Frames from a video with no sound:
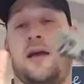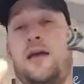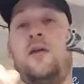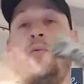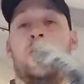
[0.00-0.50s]

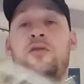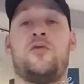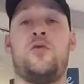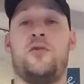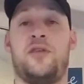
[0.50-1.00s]
and one
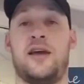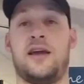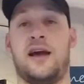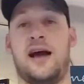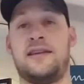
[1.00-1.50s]
cool
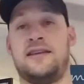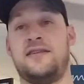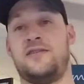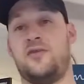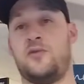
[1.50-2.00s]
thing I
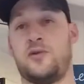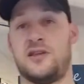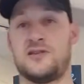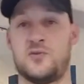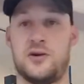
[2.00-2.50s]
did do with
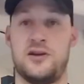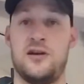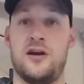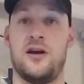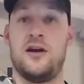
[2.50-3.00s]
this one
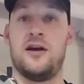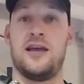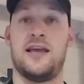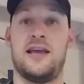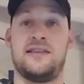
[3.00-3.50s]

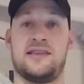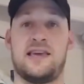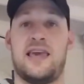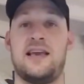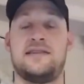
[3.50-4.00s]
is in
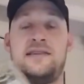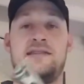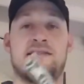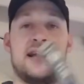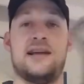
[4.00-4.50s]
case he
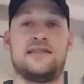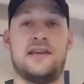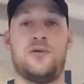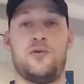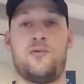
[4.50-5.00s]
decides that
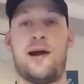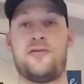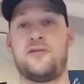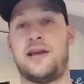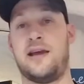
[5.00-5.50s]
he would
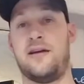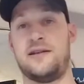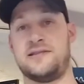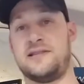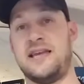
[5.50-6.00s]
rather carry it
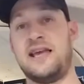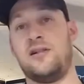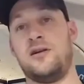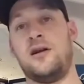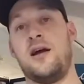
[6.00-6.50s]
as a
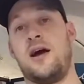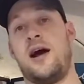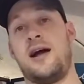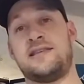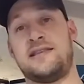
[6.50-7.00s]
dangler,
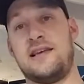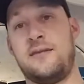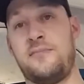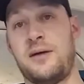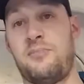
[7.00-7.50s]
I set
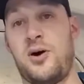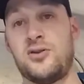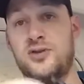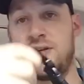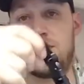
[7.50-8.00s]
up my
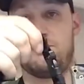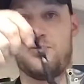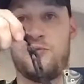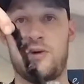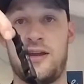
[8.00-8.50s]
baldric
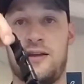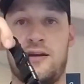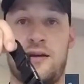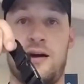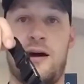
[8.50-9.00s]
point
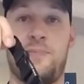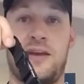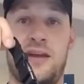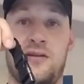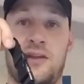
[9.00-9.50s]
up
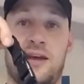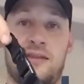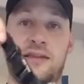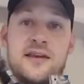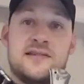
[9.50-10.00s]
here like
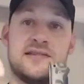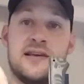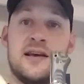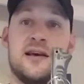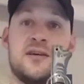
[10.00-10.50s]
this.
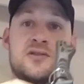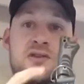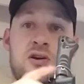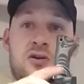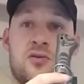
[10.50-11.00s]

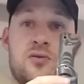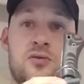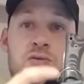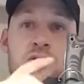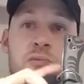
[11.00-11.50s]
So
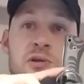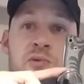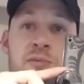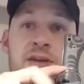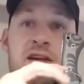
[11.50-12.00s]
normally
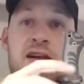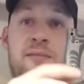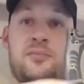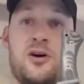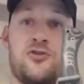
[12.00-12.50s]
when I'm carrying a
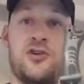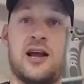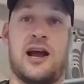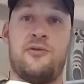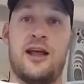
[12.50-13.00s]
baldric,
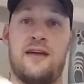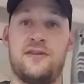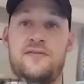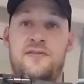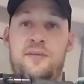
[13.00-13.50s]
I would have
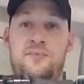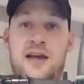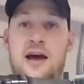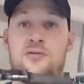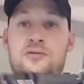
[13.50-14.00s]
it flipped
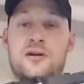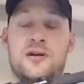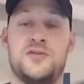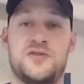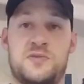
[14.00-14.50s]
down
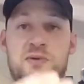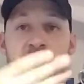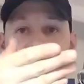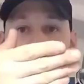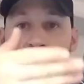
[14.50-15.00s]
just
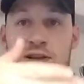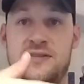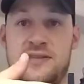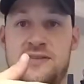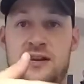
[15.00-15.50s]
because it
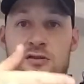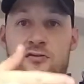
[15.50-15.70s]
brings the center of